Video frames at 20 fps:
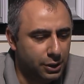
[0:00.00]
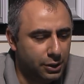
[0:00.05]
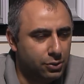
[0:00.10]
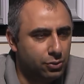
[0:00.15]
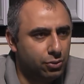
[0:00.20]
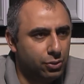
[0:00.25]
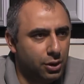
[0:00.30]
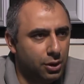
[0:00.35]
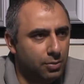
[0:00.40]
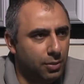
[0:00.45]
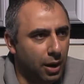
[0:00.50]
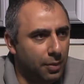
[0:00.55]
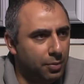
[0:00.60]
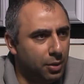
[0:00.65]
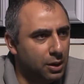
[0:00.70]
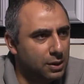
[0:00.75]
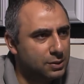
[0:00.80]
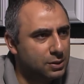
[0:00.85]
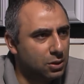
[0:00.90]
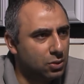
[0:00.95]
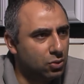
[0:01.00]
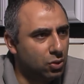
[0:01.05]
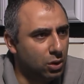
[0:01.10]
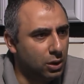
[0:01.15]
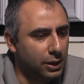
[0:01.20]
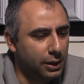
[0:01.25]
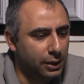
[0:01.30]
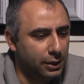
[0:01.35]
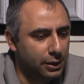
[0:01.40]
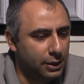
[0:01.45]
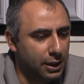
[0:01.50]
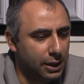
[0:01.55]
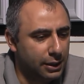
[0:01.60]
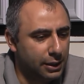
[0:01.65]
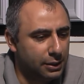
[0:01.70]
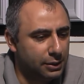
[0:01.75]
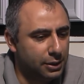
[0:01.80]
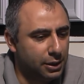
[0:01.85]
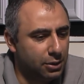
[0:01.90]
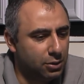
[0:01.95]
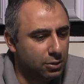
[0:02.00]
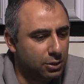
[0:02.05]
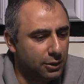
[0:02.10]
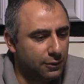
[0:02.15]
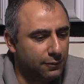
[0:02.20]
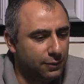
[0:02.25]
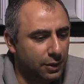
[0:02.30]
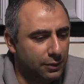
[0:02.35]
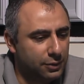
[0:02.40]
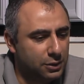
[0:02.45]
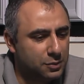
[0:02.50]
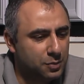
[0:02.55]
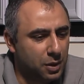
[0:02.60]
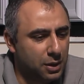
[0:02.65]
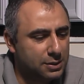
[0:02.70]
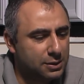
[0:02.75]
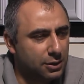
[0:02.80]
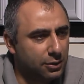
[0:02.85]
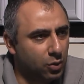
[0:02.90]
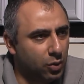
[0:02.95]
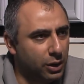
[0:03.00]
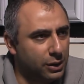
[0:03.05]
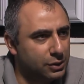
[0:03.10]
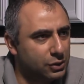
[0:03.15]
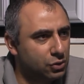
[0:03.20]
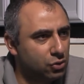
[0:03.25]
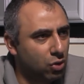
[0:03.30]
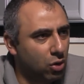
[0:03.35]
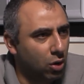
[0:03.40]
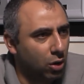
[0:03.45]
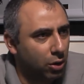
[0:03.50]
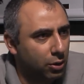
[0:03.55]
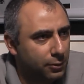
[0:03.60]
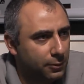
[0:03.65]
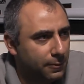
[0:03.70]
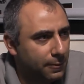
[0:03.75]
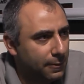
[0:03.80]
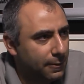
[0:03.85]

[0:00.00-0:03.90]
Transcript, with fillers: d3, my pawns are rolling. Then I can take on f5. These pawns are quite strong.